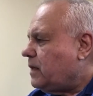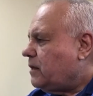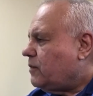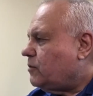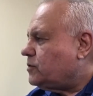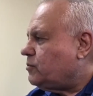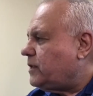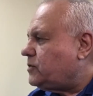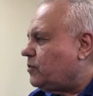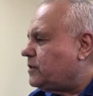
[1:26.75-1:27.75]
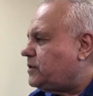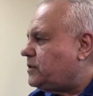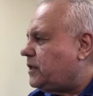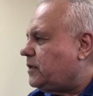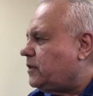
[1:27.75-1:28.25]
Those
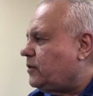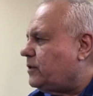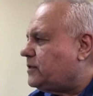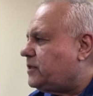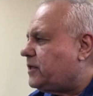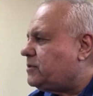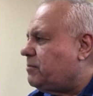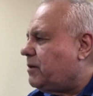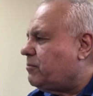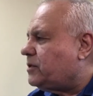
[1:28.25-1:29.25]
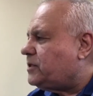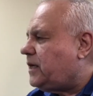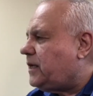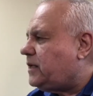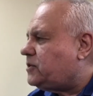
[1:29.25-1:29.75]
resources include a 6-member
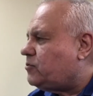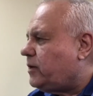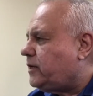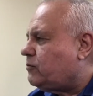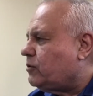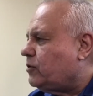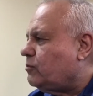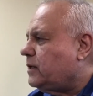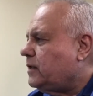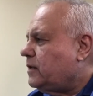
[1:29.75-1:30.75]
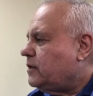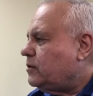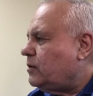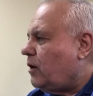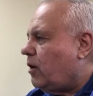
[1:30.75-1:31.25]
city street crew
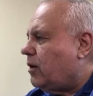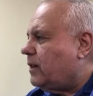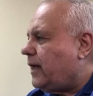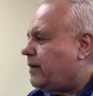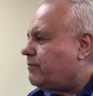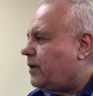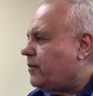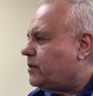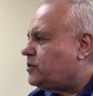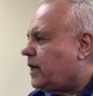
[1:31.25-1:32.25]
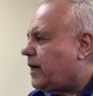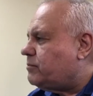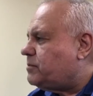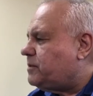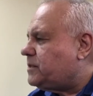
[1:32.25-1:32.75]
who all have other
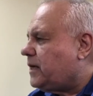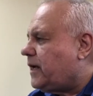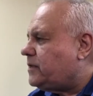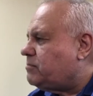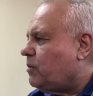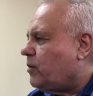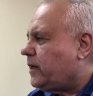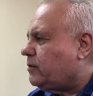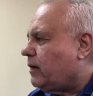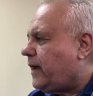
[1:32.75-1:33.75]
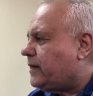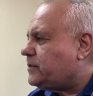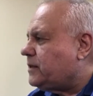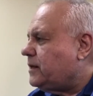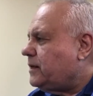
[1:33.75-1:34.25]
jobs besides mowing grass.
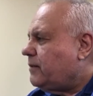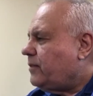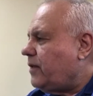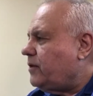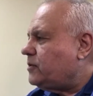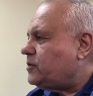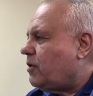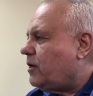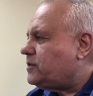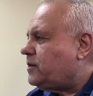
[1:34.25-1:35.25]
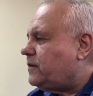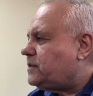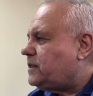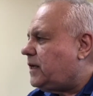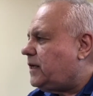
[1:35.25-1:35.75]
Then there's cost to the
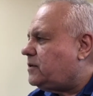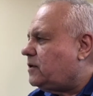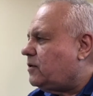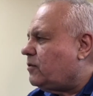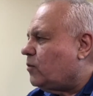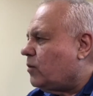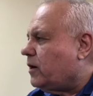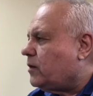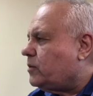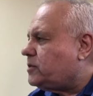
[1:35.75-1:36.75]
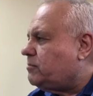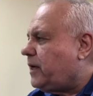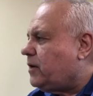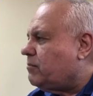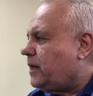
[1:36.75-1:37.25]
city to do the work, which
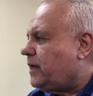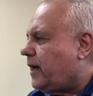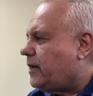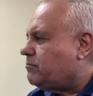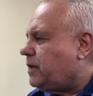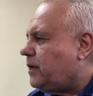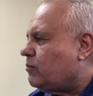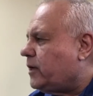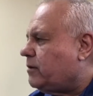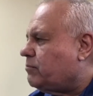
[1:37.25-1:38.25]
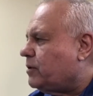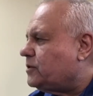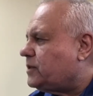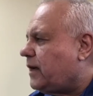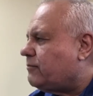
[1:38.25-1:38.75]
may or may not be
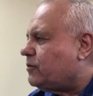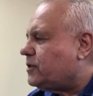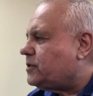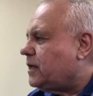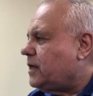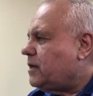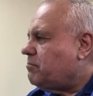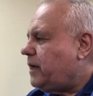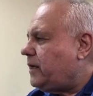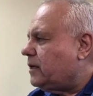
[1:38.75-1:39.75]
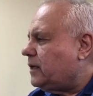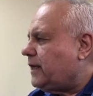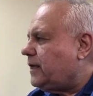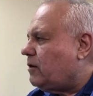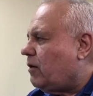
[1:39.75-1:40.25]
reimbursed after it's made a
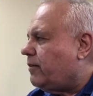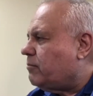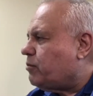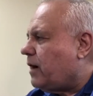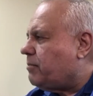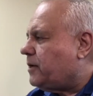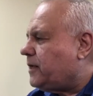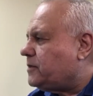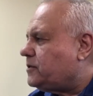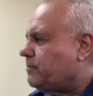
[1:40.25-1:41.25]
lien on the properties.